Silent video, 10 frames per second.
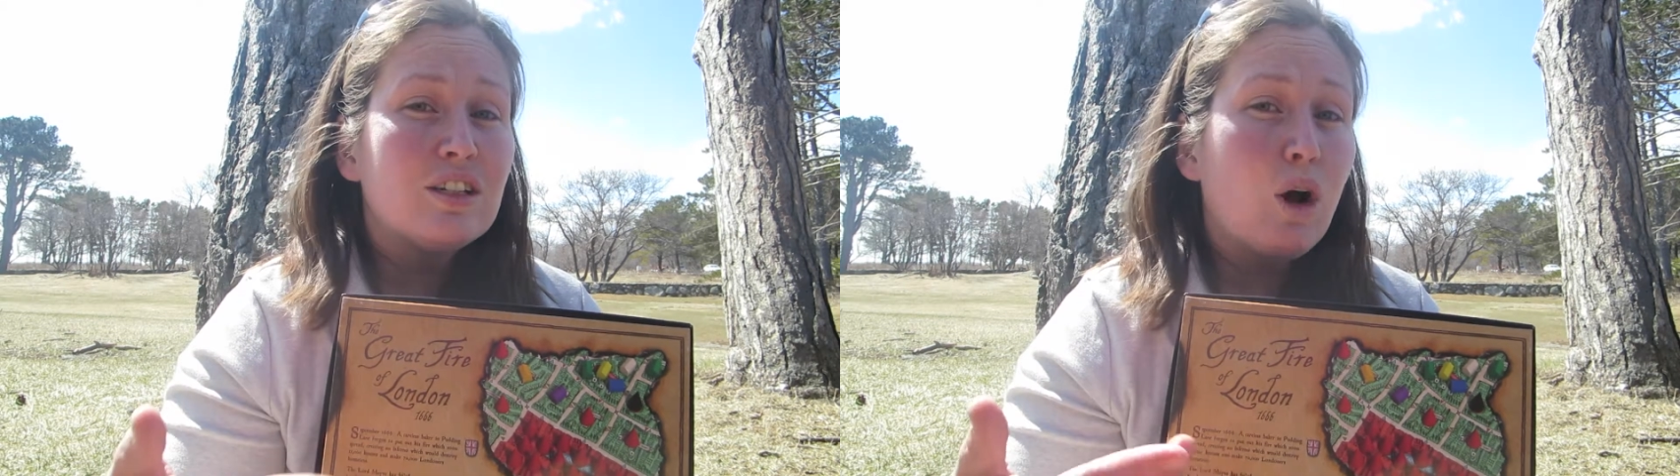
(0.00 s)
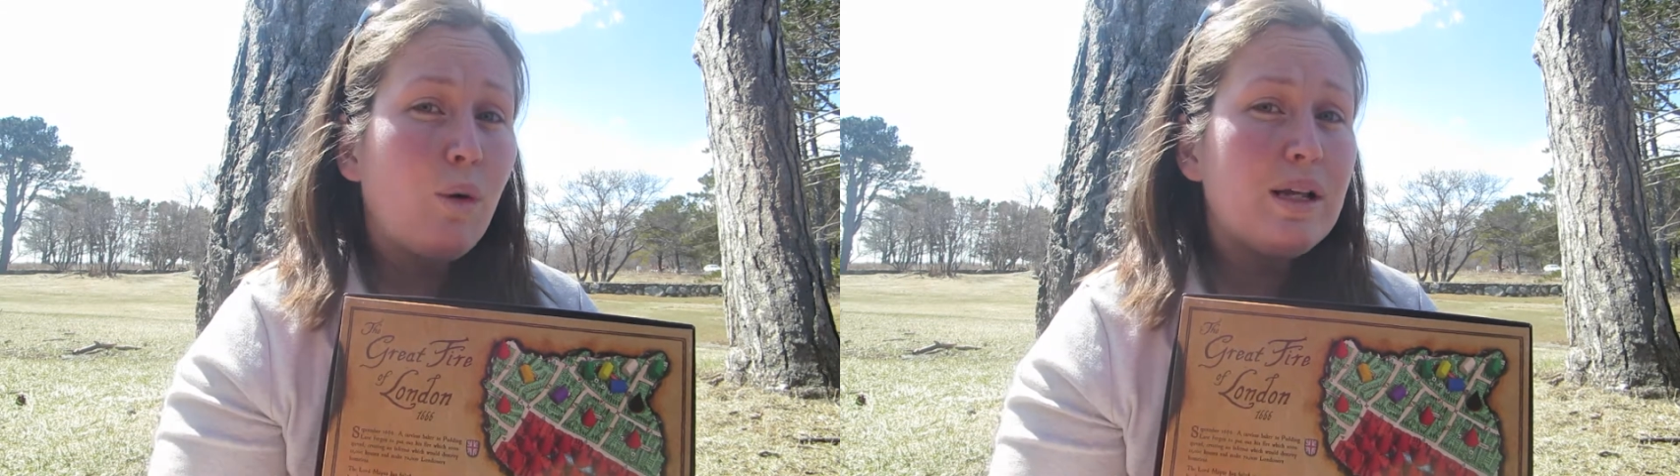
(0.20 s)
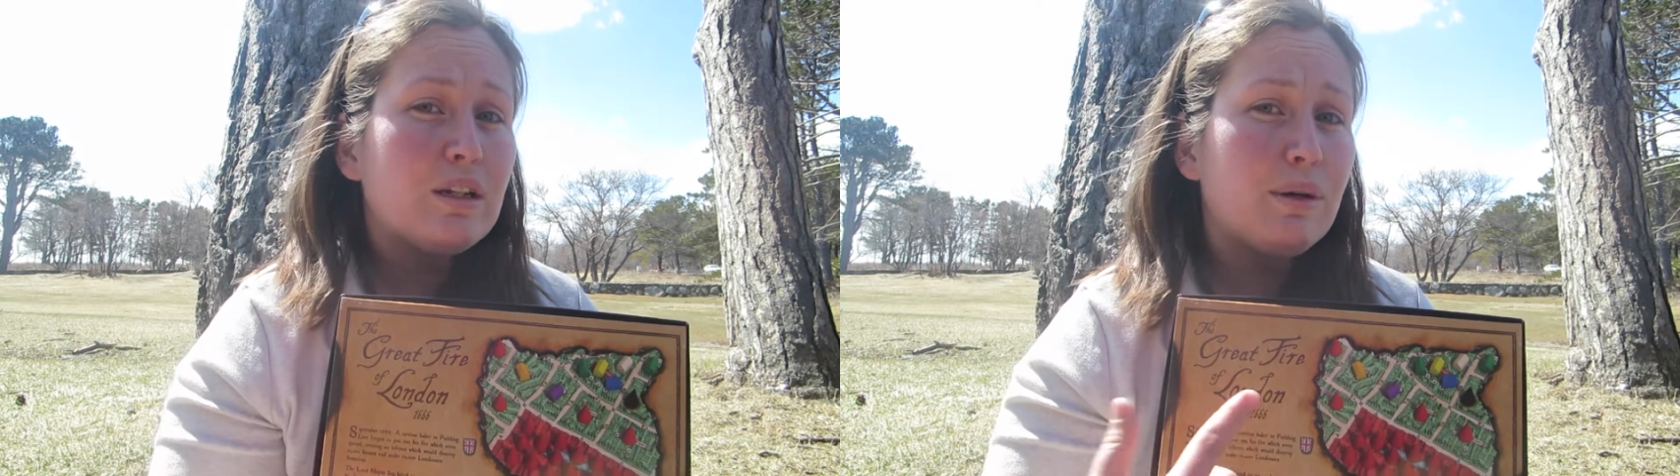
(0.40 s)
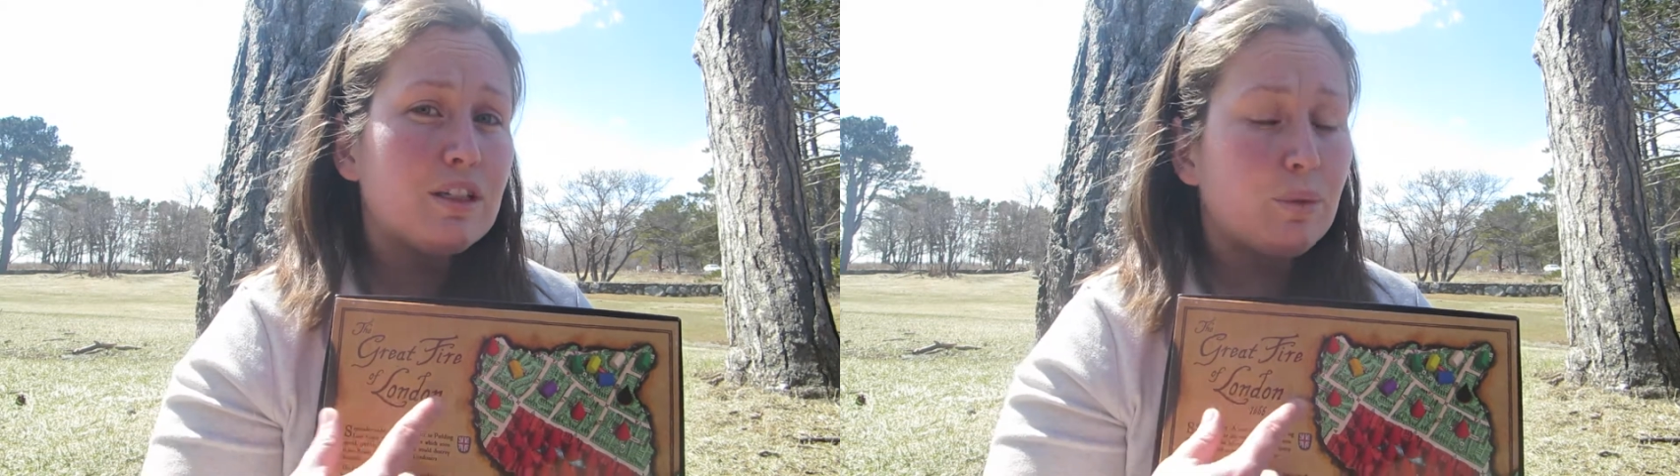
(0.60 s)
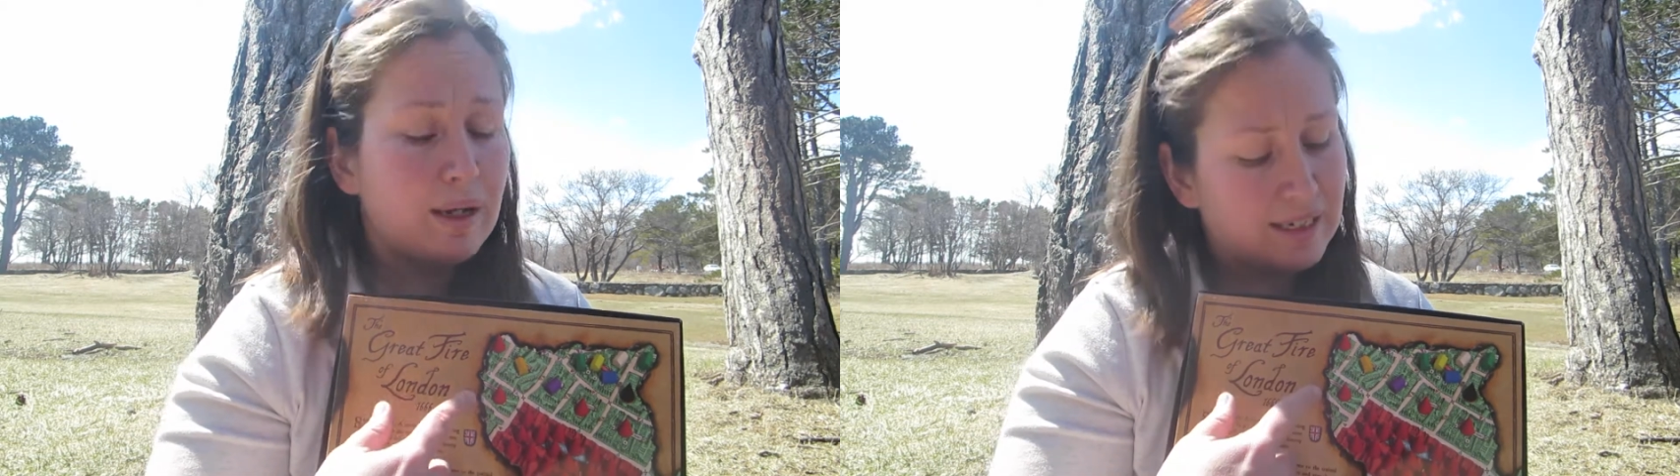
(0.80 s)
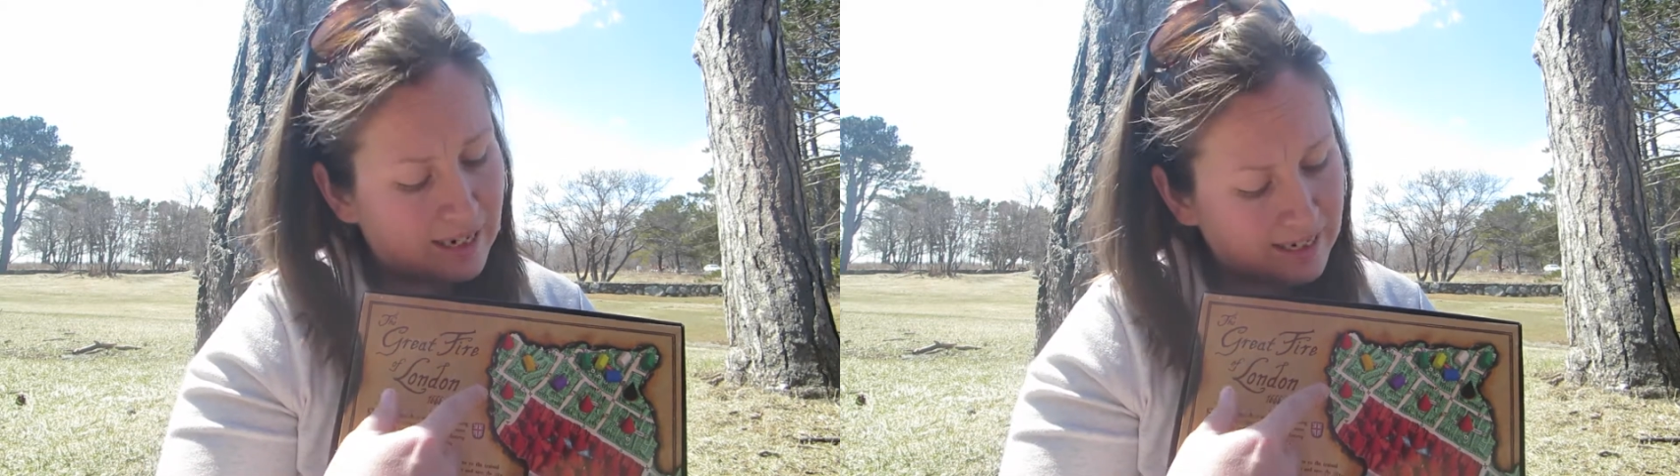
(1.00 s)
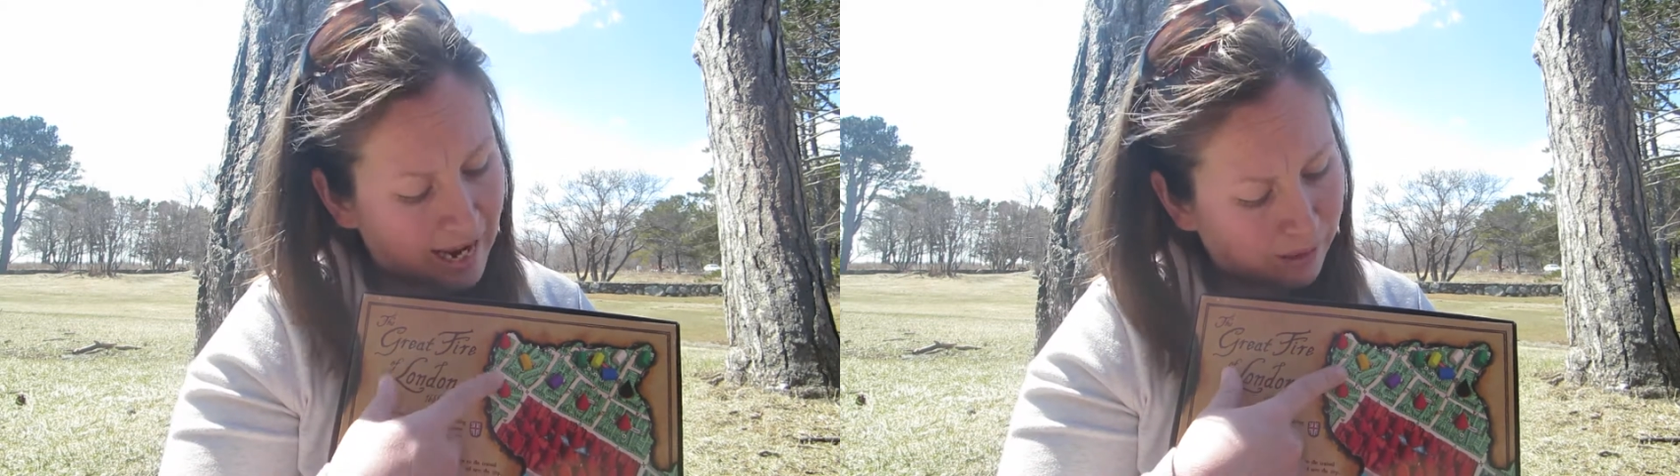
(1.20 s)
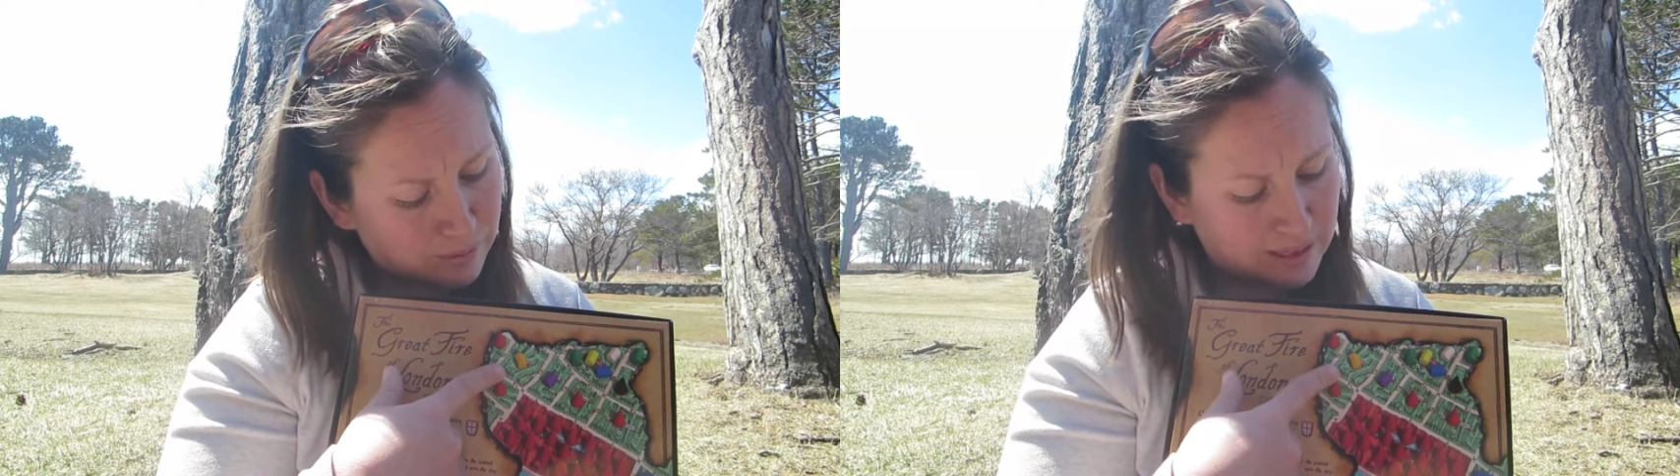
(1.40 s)
It's always going to want to eat
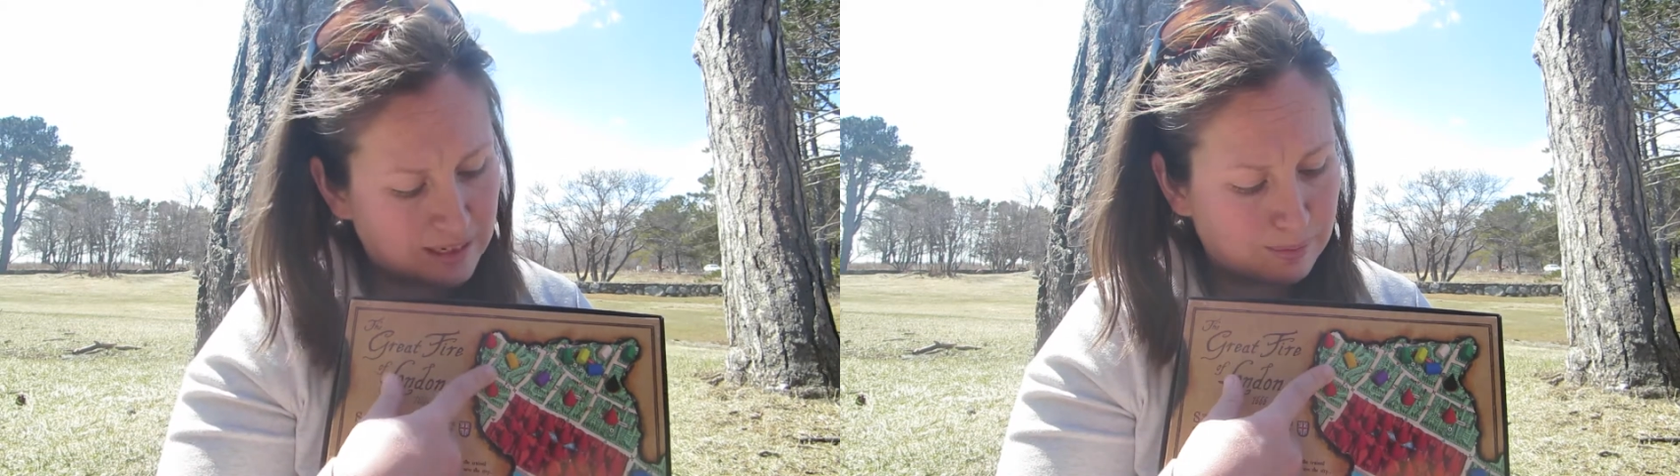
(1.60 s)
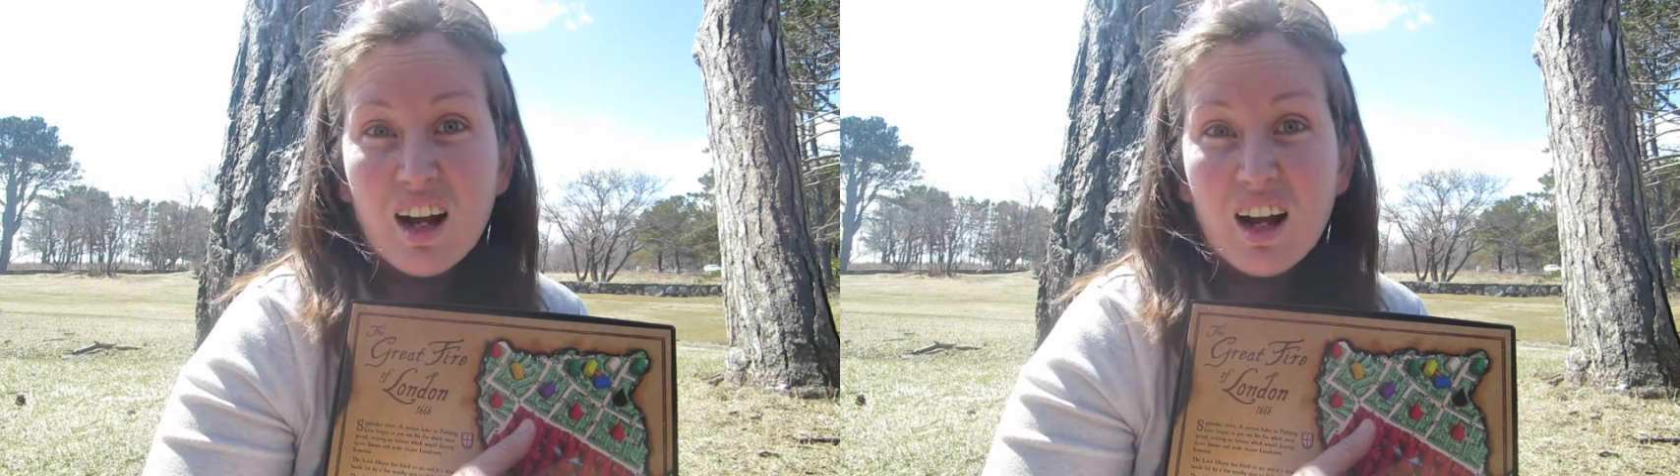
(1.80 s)
houses.